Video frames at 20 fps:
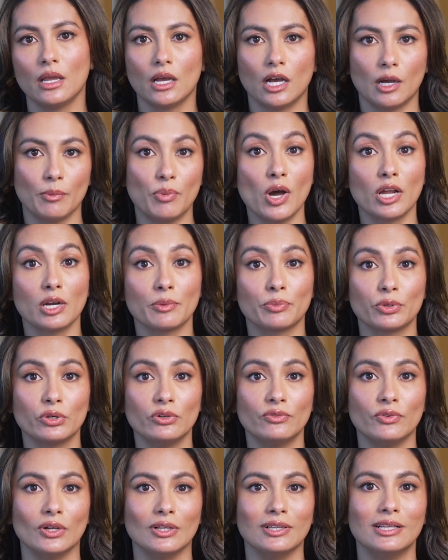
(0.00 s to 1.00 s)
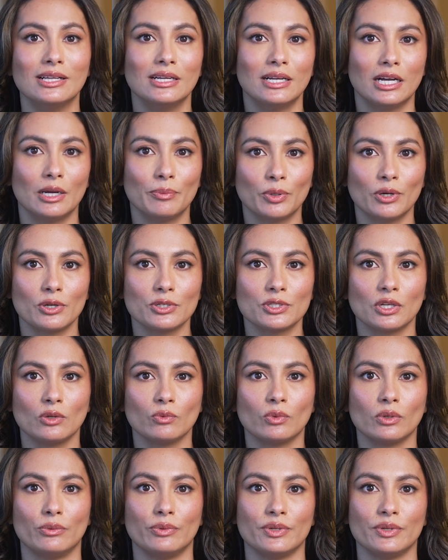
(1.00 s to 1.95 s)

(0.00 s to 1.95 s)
Upon approval, a person would